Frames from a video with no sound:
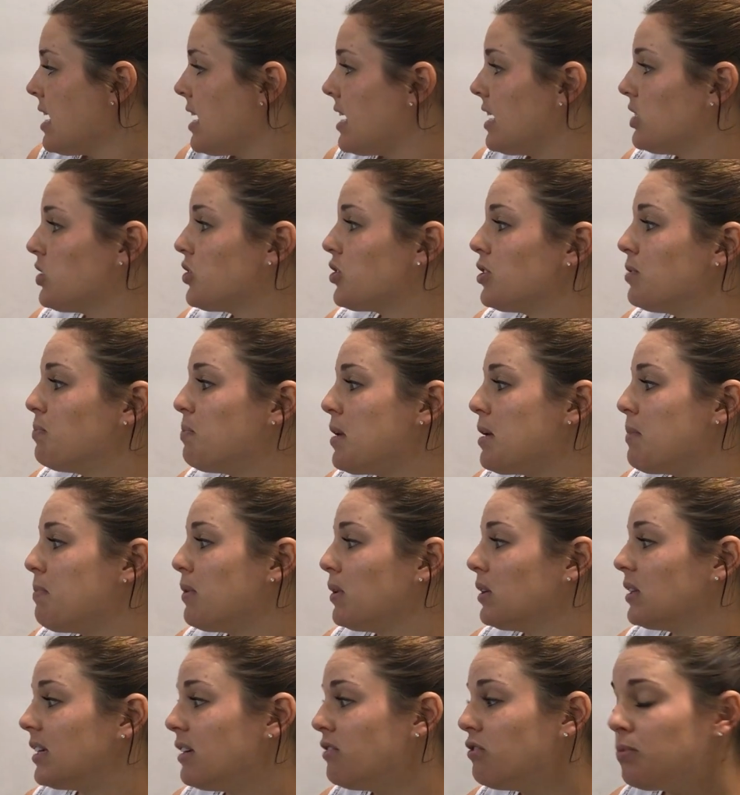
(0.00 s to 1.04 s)
It should be
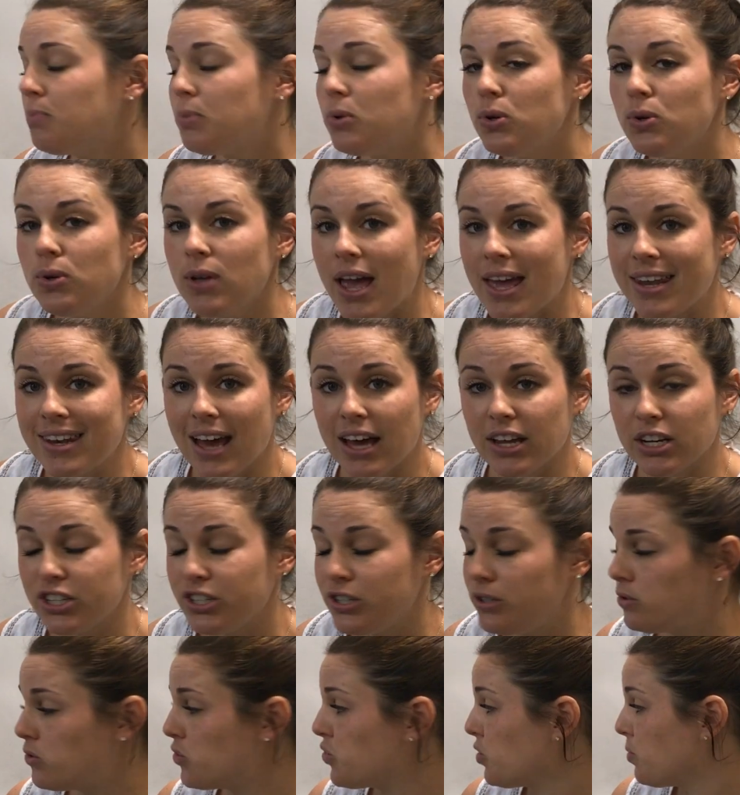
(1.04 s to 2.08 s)
believable and not
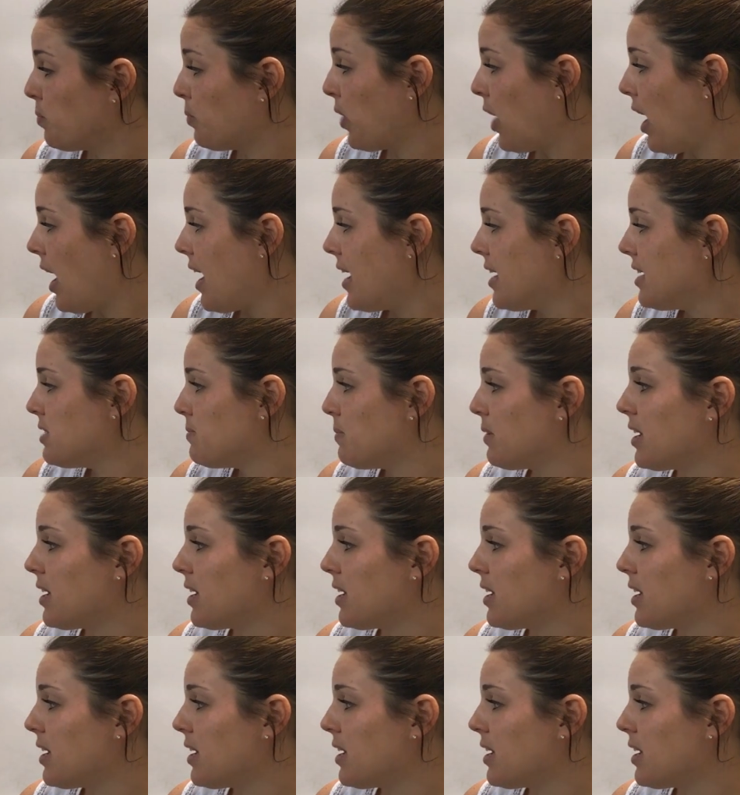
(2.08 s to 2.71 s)
a huge surprise